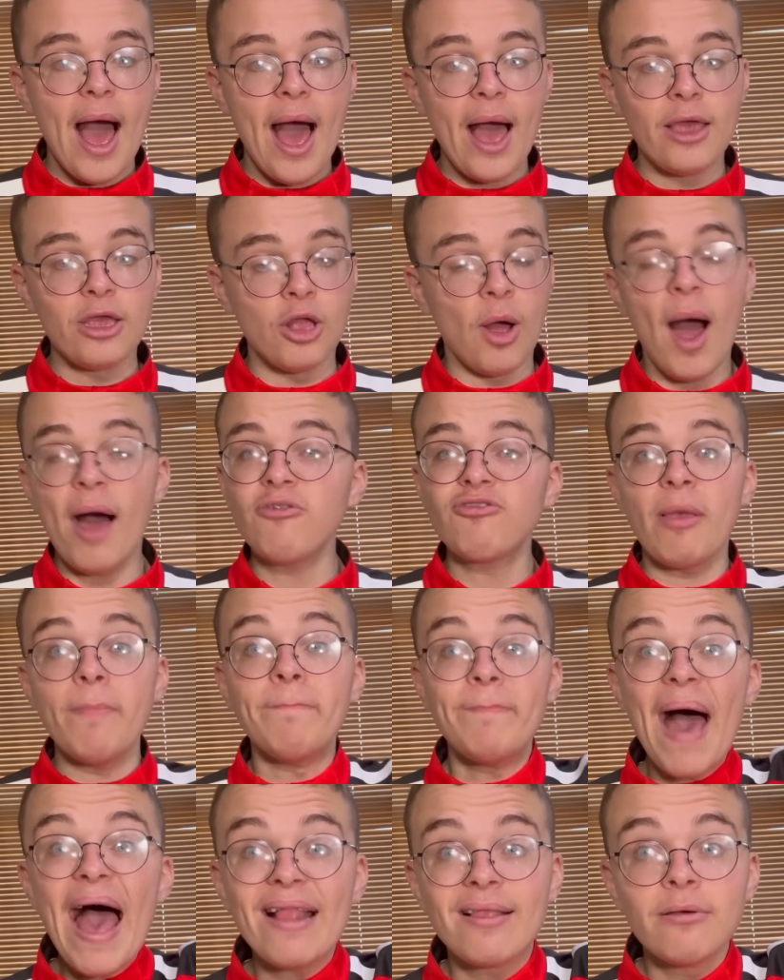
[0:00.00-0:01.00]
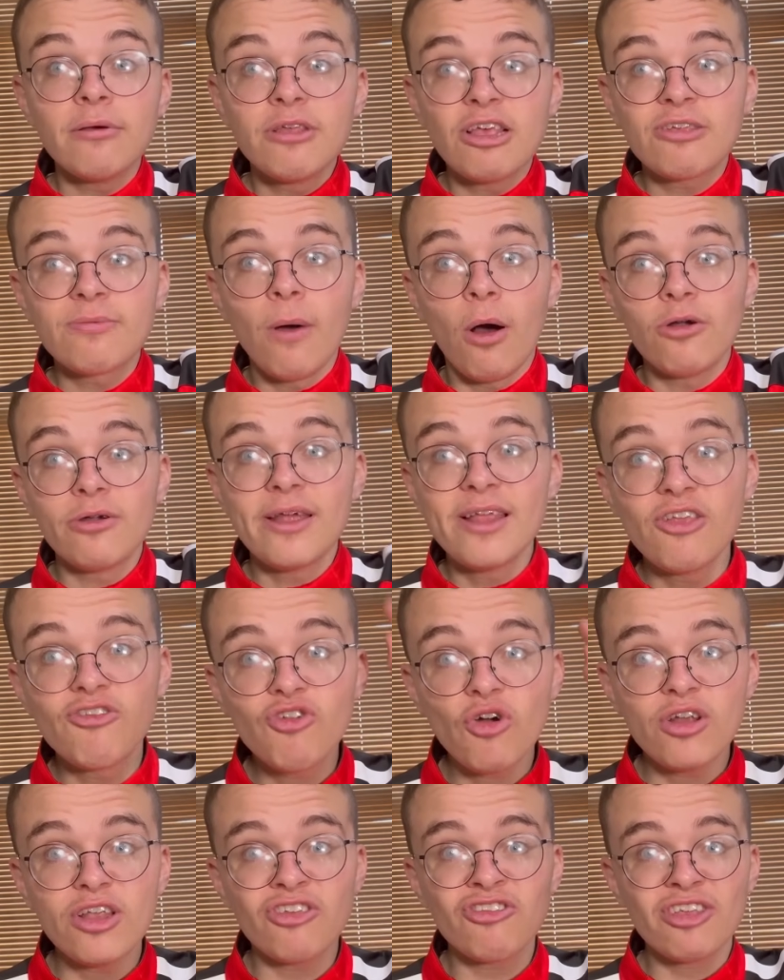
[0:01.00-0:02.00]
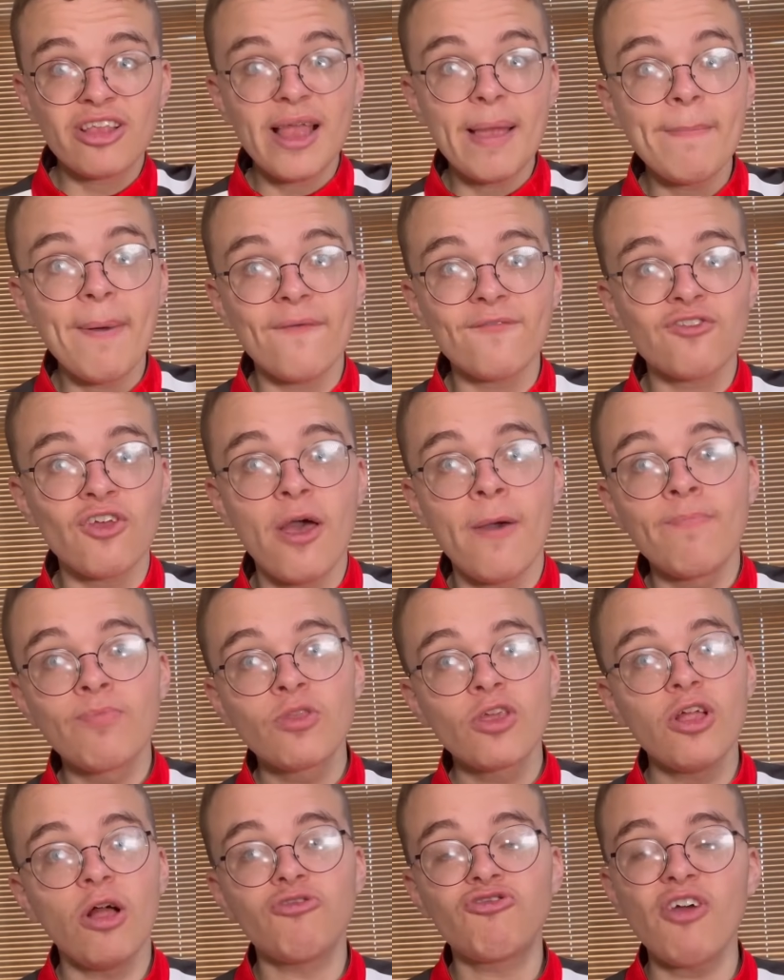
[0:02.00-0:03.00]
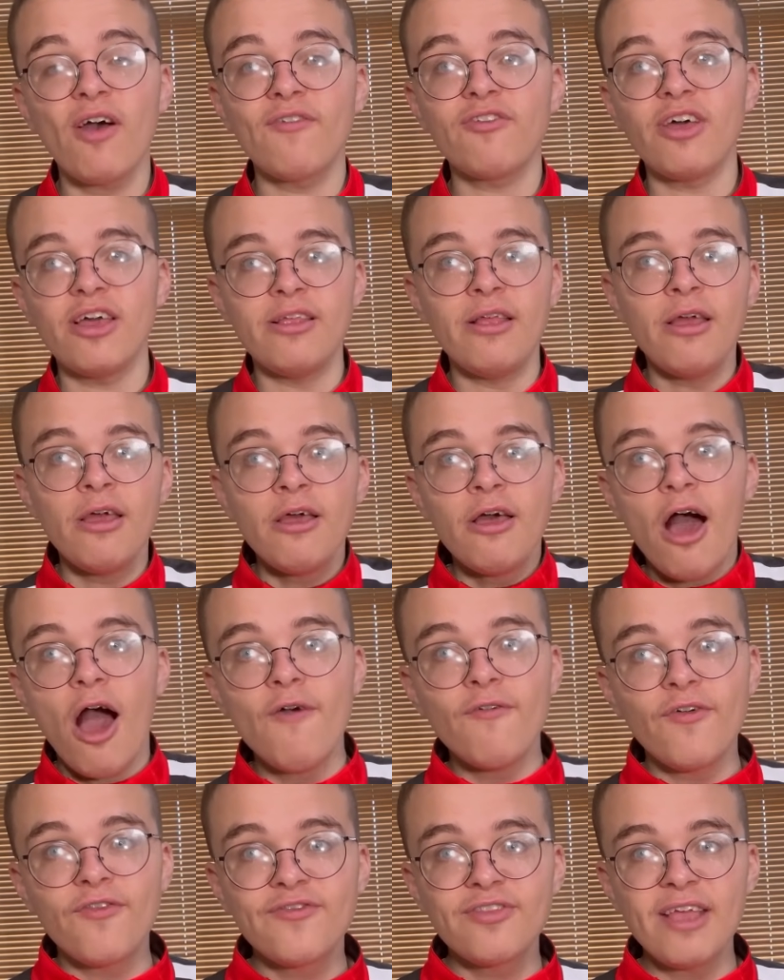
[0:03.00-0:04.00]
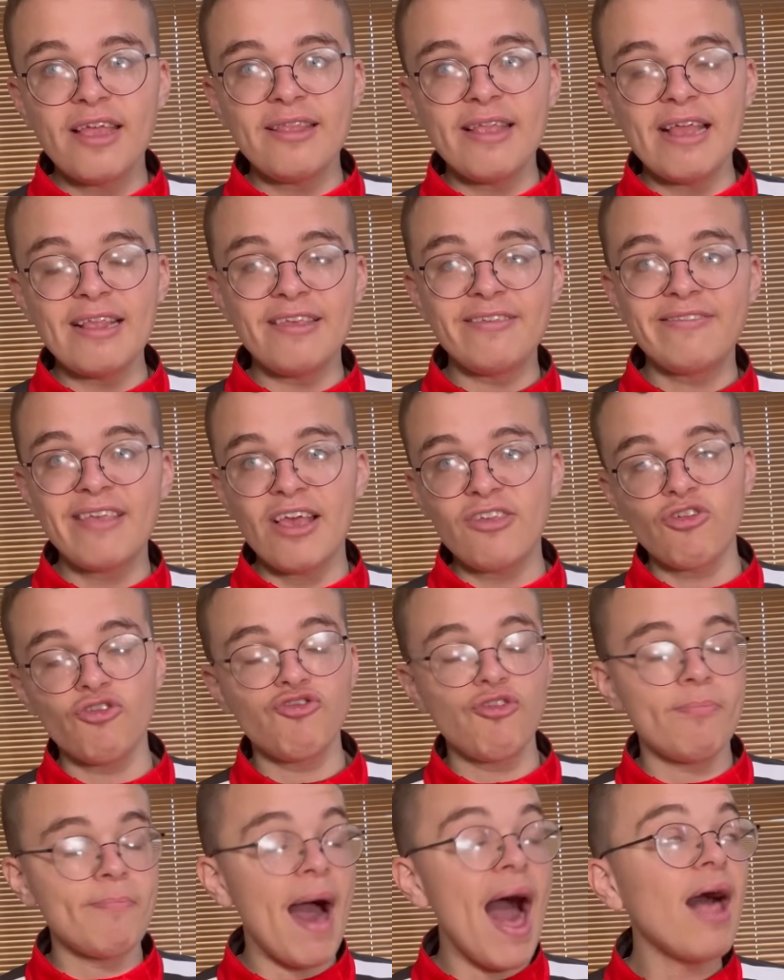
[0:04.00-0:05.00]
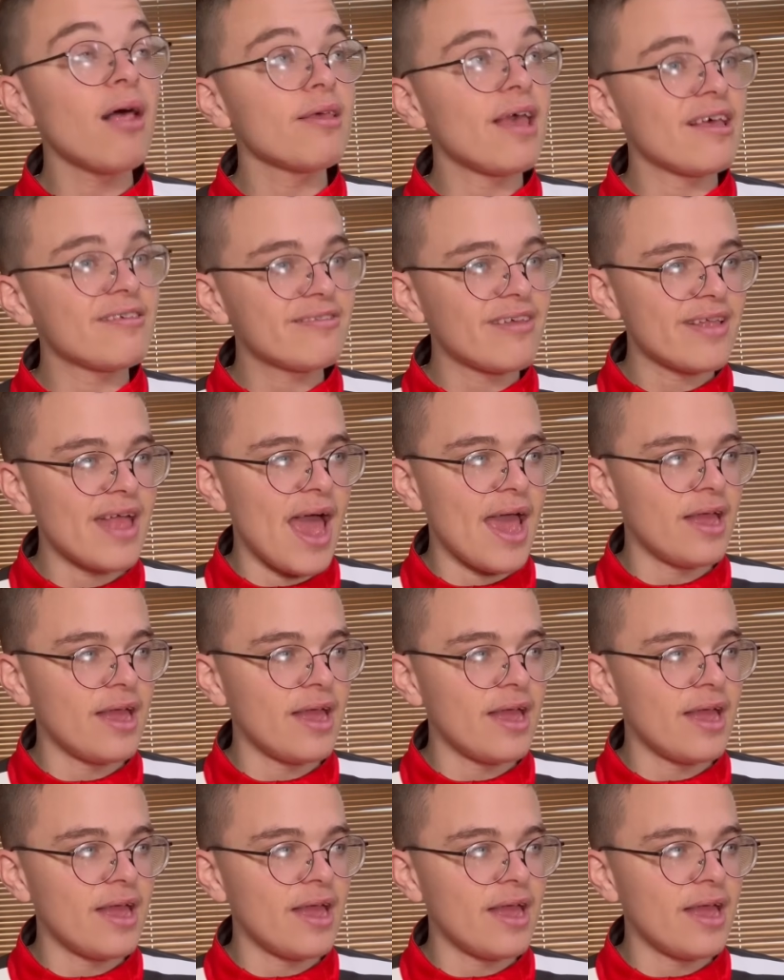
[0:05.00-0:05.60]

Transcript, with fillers: you know, I was in bed this morning enjoying a sleep after, you know, travelling over nearly 600 mile yesterday.